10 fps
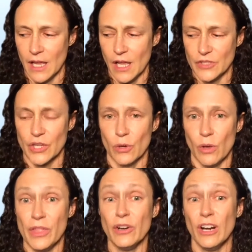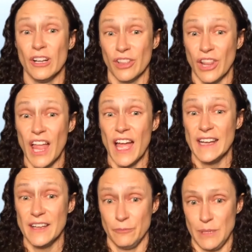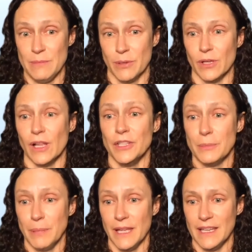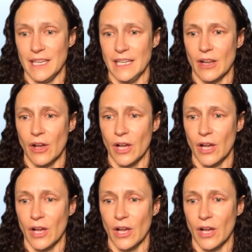So there are a lot of people depending